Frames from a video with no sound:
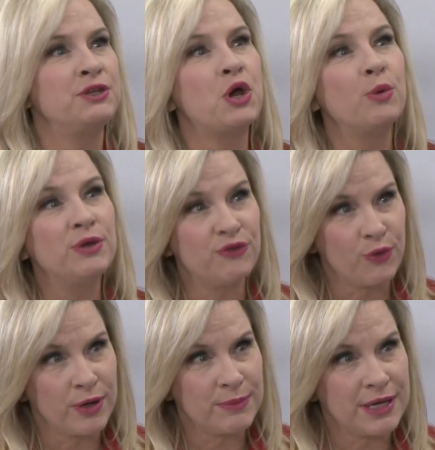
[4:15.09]
Know
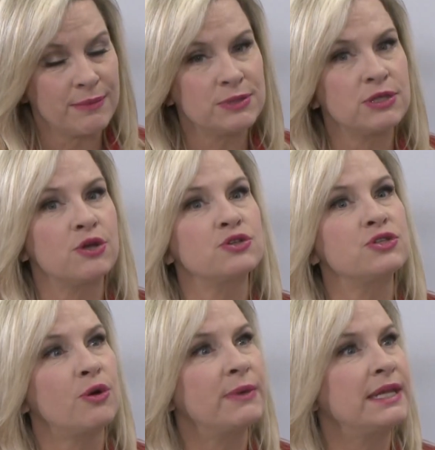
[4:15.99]
before it becomes, there's
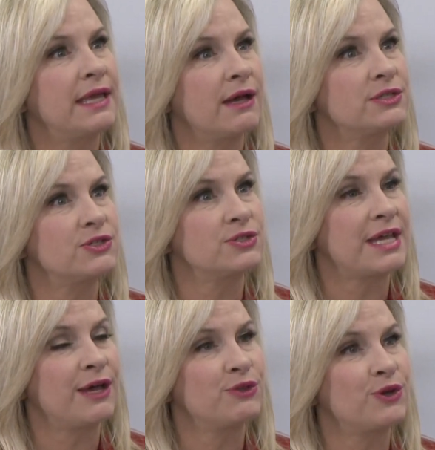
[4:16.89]
so many counselors
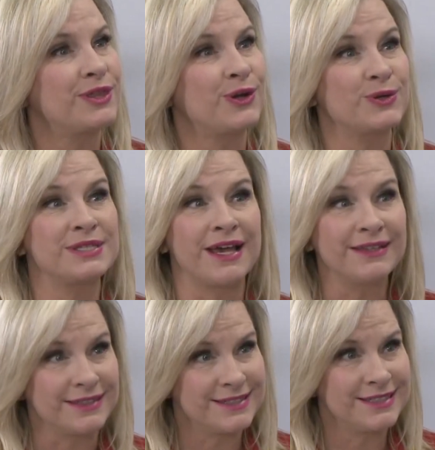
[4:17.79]
out there that are
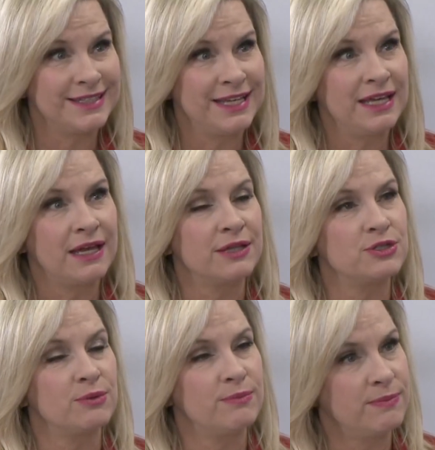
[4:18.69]
silent. And
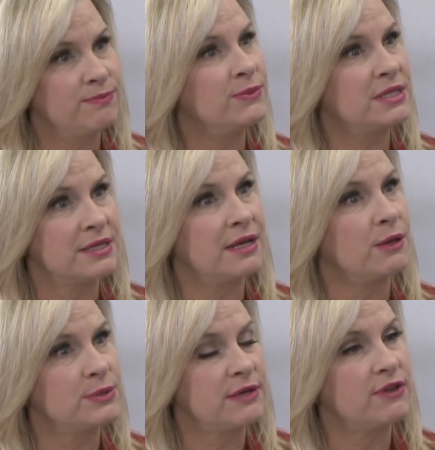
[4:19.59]
so this can
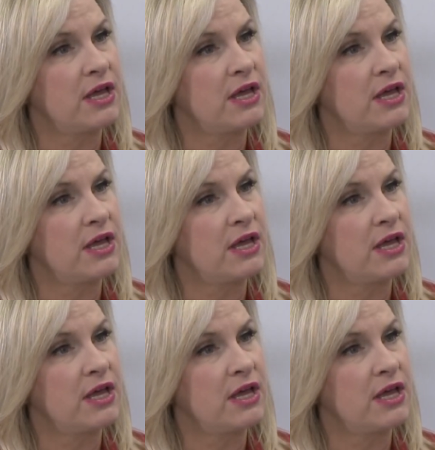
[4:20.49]
help save